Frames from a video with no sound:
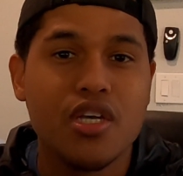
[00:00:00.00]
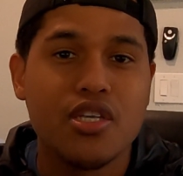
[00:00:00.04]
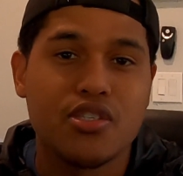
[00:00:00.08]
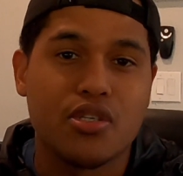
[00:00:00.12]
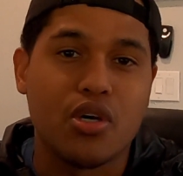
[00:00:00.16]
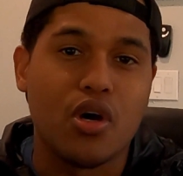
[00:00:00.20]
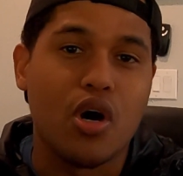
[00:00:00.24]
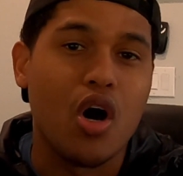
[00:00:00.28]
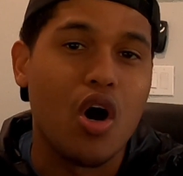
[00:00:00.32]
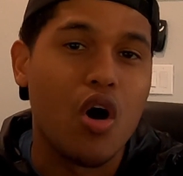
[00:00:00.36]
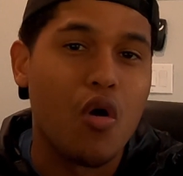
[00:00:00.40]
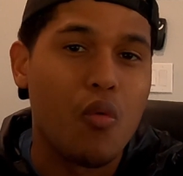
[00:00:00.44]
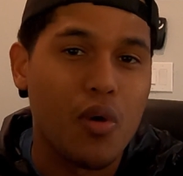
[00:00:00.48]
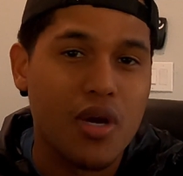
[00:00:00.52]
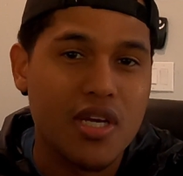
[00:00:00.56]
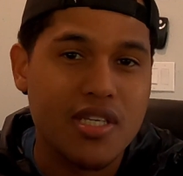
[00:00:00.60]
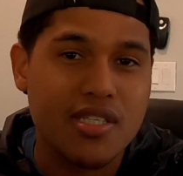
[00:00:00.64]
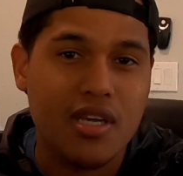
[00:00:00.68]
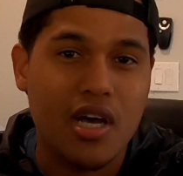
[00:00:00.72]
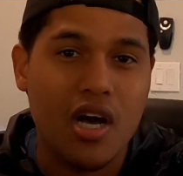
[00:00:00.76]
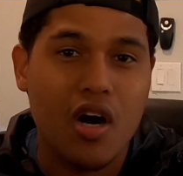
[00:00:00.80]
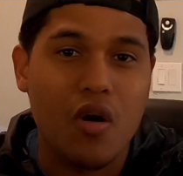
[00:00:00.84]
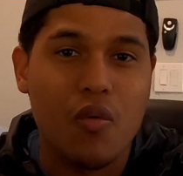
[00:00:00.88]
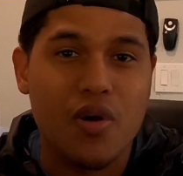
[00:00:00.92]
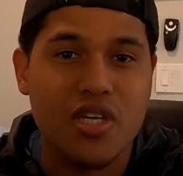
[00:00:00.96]
So
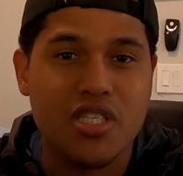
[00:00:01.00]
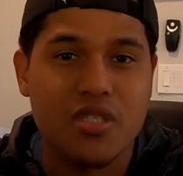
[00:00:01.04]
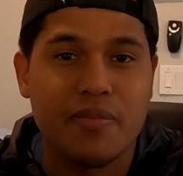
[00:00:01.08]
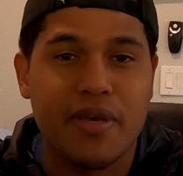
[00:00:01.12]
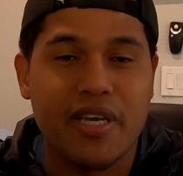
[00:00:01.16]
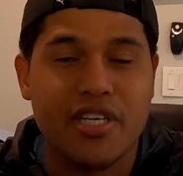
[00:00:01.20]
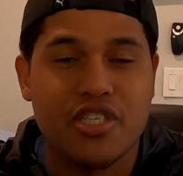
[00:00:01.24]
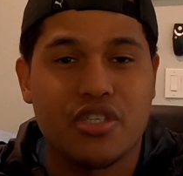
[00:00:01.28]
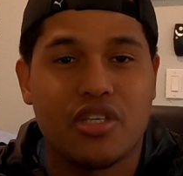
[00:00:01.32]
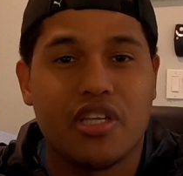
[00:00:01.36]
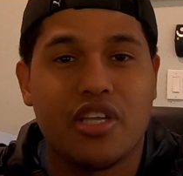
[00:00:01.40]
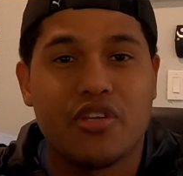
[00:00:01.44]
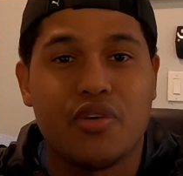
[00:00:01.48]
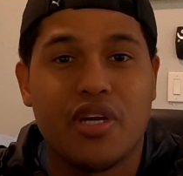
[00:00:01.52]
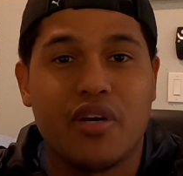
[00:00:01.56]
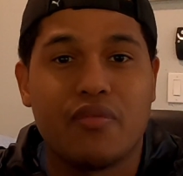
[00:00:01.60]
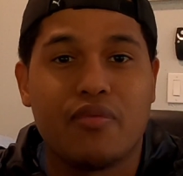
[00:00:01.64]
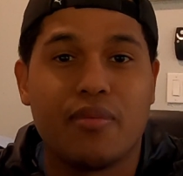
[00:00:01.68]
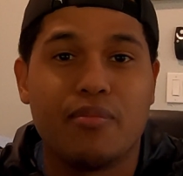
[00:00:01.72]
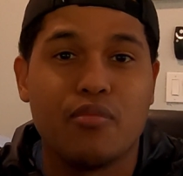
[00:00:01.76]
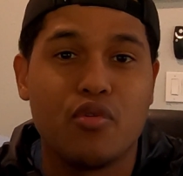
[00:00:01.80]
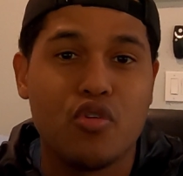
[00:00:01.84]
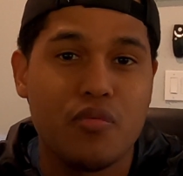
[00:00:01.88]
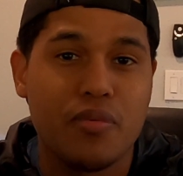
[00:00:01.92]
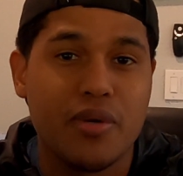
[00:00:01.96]
always make sure that you are
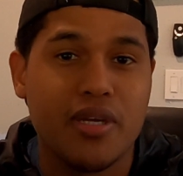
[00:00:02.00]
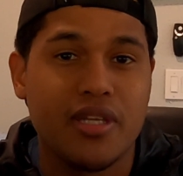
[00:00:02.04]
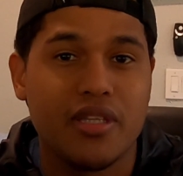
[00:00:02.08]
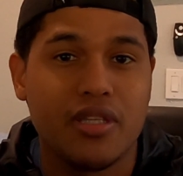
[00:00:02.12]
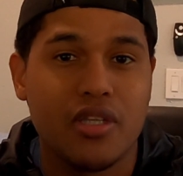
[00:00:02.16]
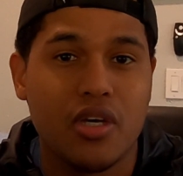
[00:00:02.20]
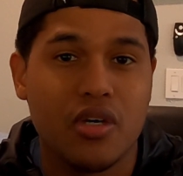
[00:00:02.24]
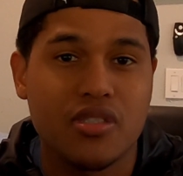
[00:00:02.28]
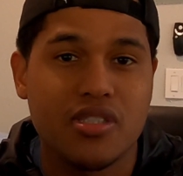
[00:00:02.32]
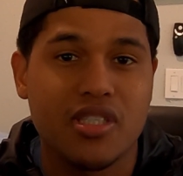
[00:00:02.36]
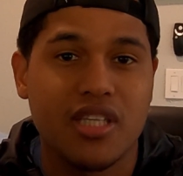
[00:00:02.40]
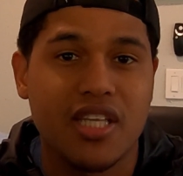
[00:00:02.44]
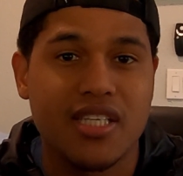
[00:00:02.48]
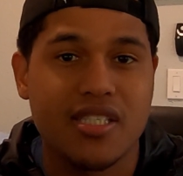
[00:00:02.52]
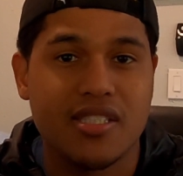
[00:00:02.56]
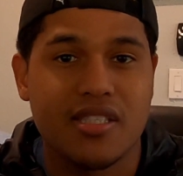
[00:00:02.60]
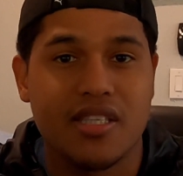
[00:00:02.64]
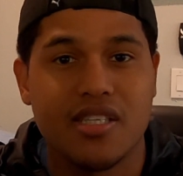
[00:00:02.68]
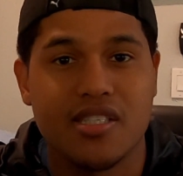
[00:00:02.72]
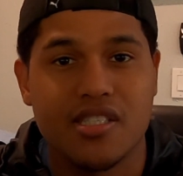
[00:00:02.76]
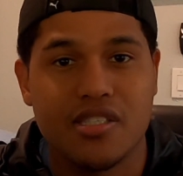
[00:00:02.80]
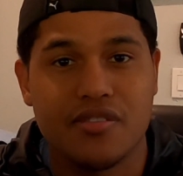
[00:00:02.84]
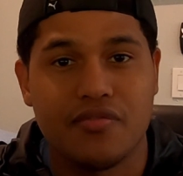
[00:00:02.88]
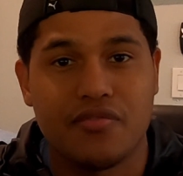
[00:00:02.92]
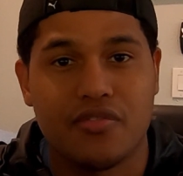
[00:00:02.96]
removing those
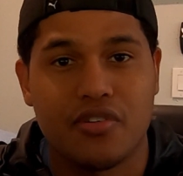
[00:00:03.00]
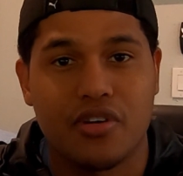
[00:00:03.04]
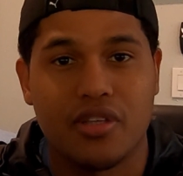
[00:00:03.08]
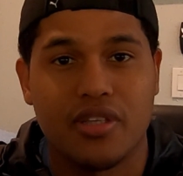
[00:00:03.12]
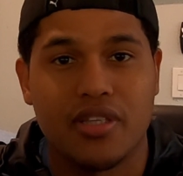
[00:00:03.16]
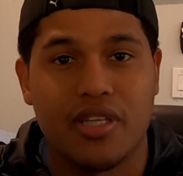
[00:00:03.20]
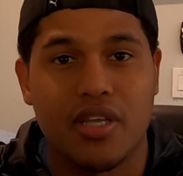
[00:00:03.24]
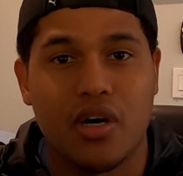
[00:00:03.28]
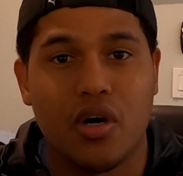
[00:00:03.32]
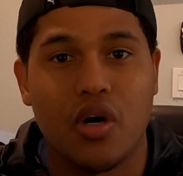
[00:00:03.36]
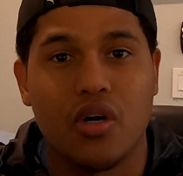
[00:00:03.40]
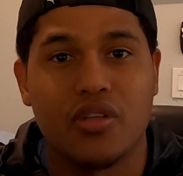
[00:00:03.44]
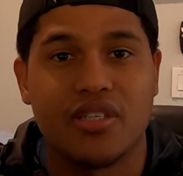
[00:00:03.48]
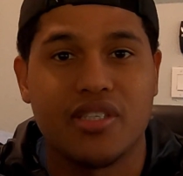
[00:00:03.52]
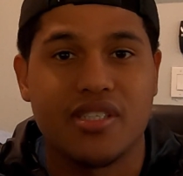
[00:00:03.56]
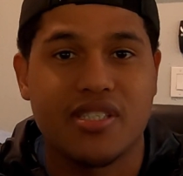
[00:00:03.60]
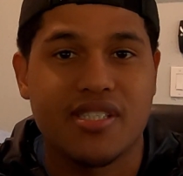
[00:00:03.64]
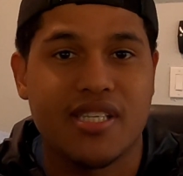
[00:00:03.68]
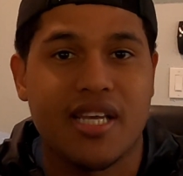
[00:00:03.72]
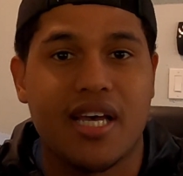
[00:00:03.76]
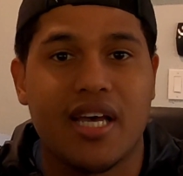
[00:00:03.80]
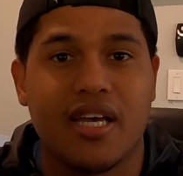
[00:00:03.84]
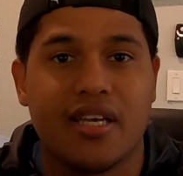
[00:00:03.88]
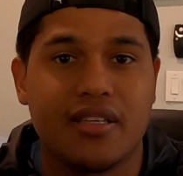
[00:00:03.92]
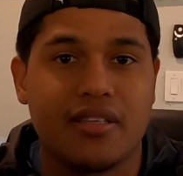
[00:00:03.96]
listings from the other
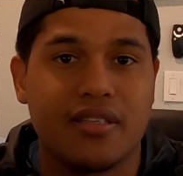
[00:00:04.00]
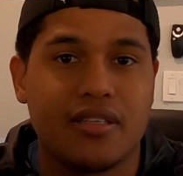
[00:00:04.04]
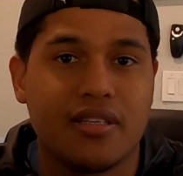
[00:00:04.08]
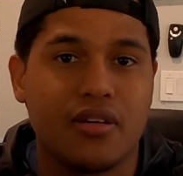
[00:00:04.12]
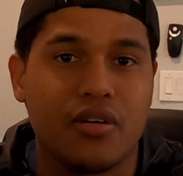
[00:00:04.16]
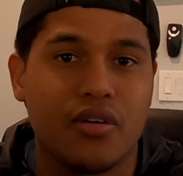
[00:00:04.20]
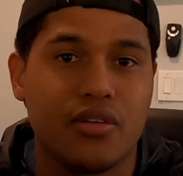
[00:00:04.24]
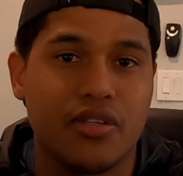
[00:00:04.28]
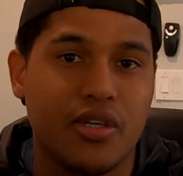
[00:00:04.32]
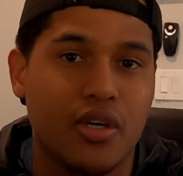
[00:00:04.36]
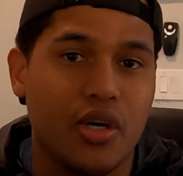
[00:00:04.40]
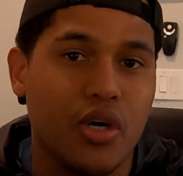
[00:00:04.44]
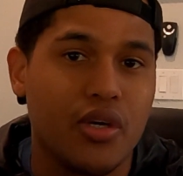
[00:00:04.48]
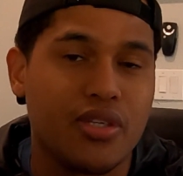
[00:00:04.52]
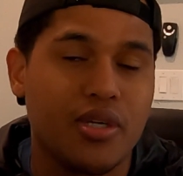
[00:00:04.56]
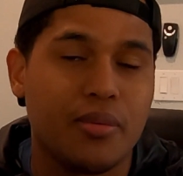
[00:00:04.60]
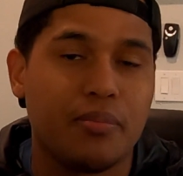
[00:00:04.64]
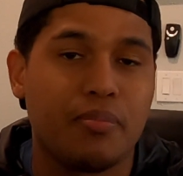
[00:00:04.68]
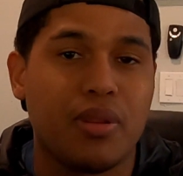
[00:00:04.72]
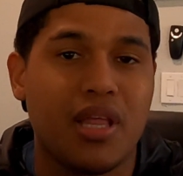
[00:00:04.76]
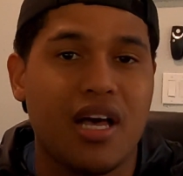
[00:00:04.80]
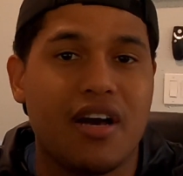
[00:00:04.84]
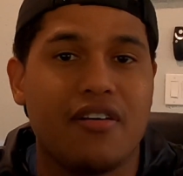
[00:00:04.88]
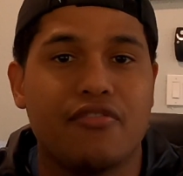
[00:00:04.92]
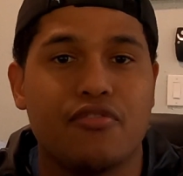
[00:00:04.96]
site or the other
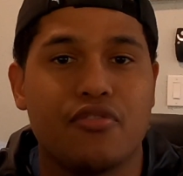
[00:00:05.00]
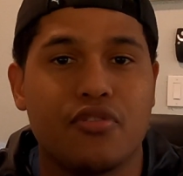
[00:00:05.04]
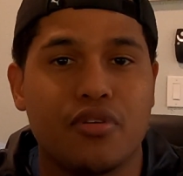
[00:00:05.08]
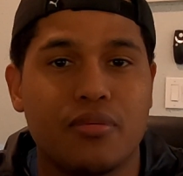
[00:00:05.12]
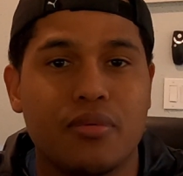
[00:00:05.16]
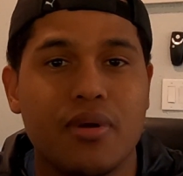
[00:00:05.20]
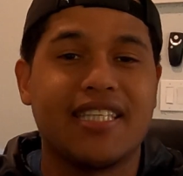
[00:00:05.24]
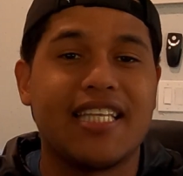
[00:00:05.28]
platform.